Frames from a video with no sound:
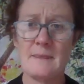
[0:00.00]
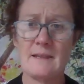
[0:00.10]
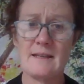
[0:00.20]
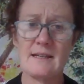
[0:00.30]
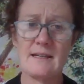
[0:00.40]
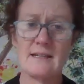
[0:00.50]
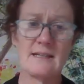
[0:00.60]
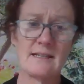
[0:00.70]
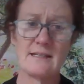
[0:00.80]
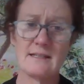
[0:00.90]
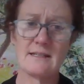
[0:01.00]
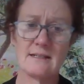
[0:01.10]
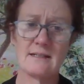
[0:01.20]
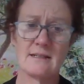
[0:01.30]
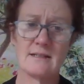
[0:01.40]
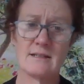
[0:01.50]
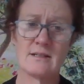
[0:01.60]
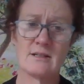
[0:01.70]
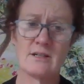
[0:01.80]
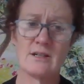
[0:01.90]
Okay, and
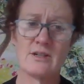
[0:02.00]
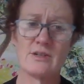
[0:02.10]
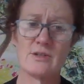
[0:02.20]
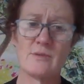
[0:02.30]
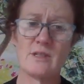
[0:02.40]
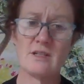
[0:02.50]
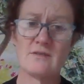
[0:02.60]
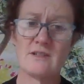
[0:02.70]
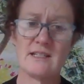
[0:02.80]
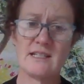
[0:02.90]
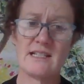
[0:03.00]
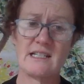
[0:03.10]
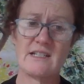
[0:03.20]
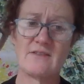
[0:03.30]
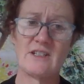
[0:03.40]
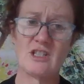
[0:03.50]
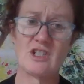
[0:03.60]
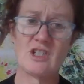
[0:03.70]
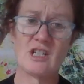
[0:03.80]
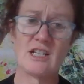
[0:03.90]
so when the device is actually
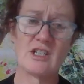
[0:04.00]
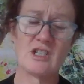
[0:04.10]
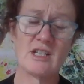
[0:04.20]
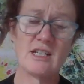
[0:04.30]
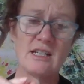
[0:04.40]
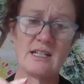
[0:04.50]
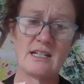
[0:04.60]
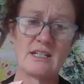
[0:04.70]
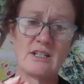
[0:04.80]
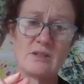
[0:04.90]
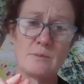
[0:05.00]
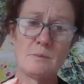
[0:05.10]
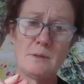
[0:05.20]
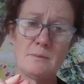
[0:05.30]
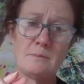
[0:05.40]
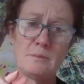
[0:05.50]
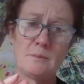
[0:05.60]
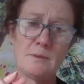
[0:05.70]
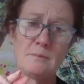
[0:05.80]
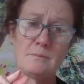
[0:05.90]
finished charging, it actually goes beep, beep,
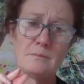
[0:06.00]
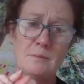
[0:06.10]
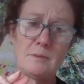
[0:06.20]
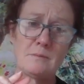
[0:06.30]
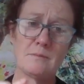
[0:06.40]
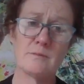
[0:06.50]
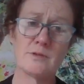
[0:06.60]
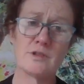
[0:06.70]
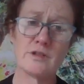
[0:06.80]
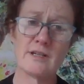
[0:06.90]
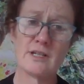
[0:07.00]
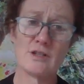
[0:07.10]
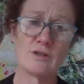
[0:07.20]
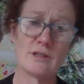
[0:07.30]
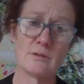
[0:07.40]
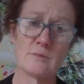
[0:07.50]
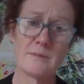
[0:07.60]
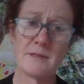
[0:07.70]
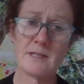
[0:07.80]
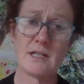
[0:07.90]
beep, beep, beep, beep. So you get two little
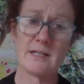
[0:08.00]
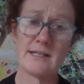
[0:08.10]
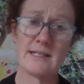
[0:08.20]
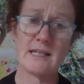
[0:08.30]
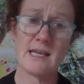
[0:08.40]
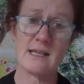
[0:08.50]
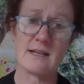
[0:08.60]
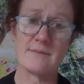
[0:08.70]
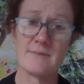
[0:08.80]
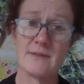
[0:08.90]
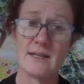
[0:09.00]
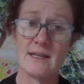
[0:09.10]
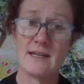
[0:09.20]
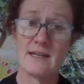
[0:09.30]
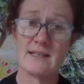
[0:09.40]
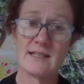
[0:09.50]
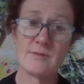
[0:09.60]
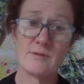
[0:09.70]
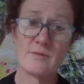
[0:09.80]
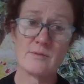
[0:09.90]
bips close together. That
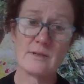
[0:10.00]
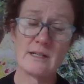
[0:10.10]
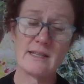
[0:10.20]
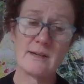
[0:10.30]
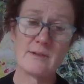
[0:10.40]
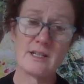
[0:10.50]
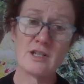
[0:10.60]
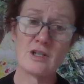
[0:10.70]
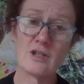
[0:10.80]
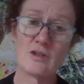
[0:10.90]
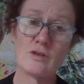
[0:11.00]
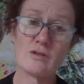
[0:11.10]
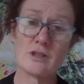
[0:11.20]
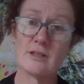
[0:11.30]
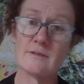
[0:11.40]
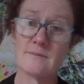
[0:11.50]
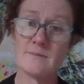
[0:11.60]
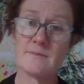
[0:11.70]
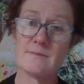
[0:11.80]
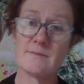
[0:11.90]
way you know you're cooked.
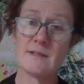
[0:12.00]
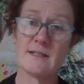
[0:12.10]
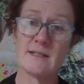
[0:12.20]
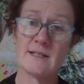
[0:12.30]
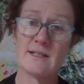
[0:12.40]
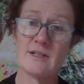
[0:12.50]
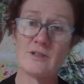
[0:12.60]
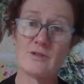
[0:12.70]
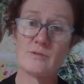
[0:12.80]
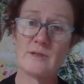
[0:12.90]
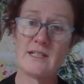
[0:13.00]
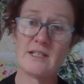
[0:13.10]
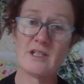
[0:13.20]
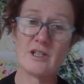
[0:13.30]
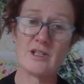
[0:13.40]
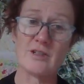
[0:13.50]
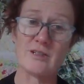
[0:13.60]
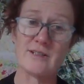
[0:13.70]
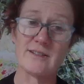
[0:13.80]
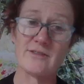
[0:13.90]
You're ready to go
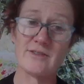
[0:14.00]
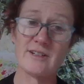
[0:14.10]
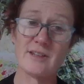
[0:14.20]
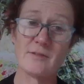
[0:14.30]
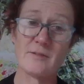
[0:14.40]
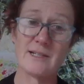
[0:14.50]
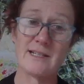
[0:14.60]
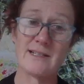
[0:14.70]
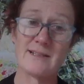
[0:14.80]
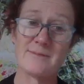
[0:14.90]
for another week.